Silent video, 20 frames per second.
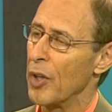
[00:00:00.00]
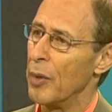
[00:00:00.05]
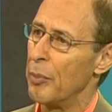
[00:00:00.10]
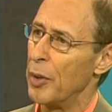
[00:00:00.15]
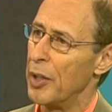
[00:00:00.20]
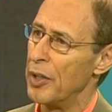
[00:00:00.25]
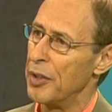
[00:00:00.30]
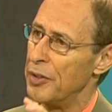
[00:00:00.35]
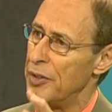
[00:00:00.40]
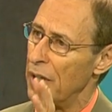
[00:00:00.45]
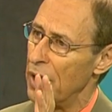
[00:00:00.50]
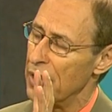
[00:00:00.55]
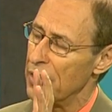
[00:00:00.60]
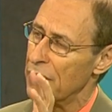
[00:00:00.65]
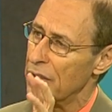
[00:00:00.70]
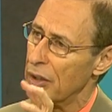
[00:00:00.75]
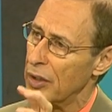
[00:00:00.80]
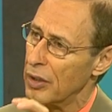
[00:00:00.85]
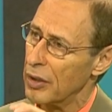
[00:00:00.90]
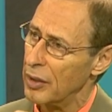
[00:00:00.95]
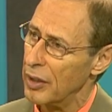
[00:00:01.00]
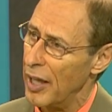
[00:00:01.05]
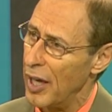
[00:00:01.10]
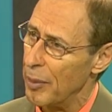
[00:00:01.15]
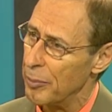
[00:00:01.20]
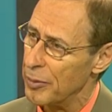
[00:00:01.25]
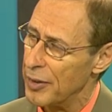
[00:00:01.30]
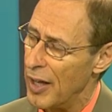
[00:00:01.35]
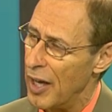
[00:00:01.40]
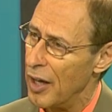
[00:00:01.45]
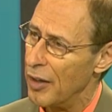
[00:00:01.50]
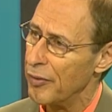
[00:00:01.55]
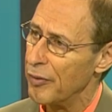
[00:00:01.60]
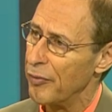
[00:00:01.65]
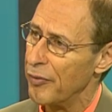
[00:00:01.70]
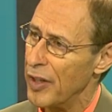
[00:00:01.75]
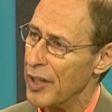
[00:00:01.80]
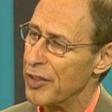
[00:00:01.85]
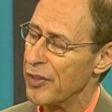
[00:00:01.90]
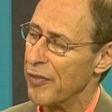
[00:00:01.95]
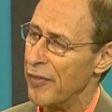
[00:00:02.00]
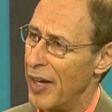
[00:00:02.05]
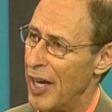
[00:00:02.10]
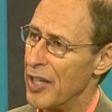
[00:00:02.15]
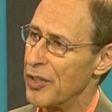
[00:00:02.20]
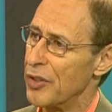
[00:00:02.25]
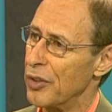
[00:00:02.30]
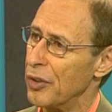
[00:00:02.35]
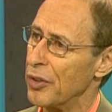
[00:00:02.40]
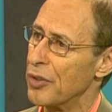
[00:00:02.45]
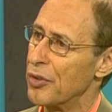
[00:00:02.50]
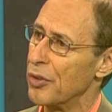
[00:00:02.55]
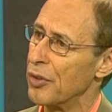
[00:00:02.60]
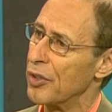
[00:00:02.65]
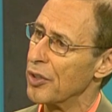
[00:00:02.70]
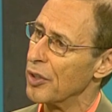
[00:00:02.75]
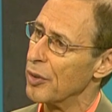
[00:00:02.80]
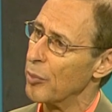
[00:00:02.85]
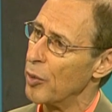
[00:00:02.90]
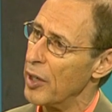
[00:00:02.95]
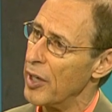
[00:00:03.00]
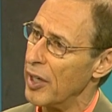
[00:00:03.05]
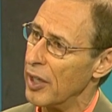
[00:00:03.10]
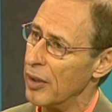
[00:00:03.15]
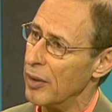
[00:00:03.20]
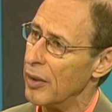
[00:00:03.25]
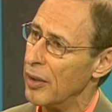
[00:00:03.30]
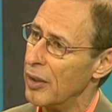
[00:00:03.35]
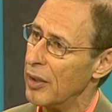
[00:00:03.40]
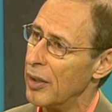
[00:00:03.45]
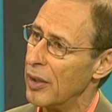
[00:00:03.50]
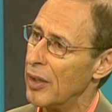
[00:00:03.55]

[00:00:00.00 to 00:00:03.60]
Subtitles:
But it does clamp down vasculature to the brain.